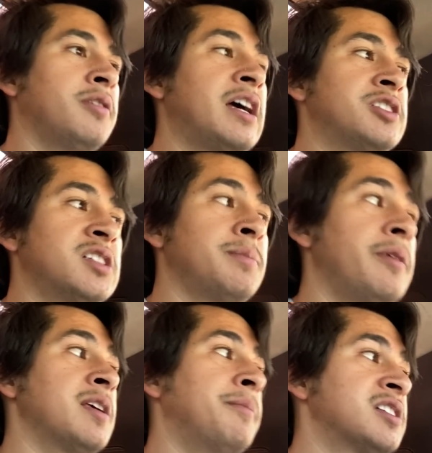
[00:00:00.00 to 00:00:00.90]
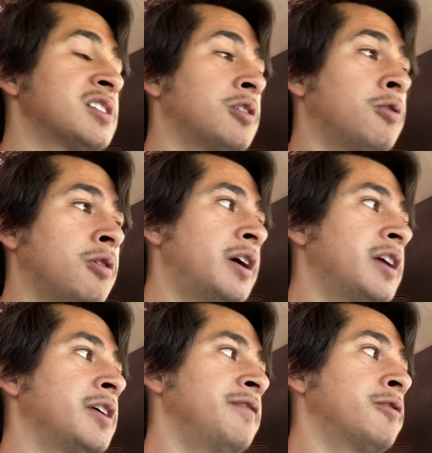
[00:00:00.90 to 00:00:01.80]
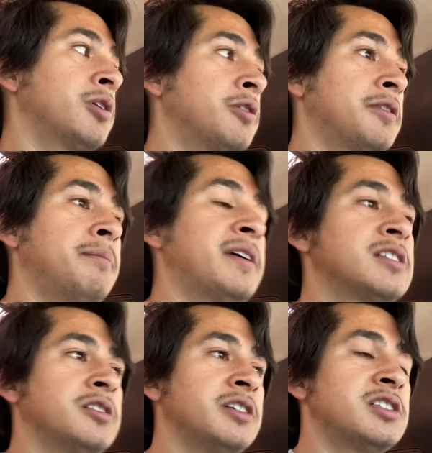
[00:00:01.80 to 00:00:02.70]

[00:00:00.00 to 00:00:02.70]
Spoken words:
Not just money, but just a whole lot of growth mentally.